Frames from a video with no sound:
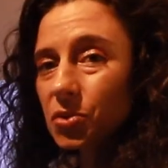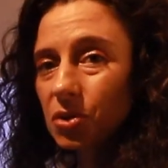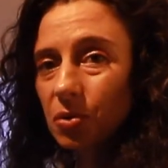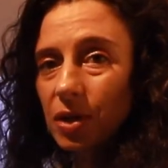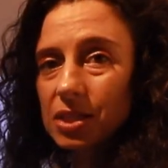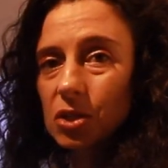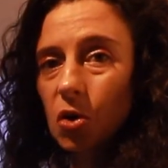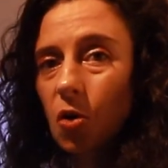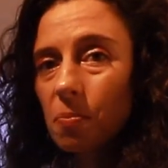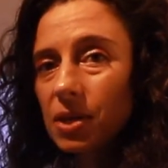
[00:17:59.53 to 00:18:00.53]

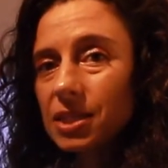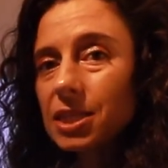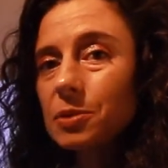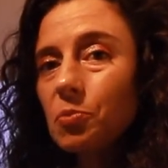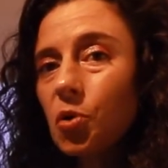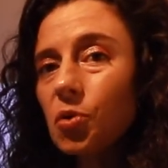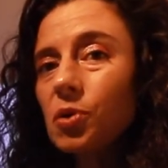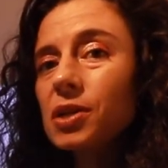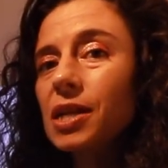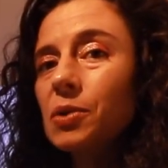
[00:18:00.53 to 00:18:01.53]
QRS complexes
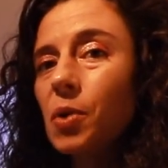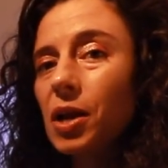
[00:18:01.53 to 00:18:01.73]
more than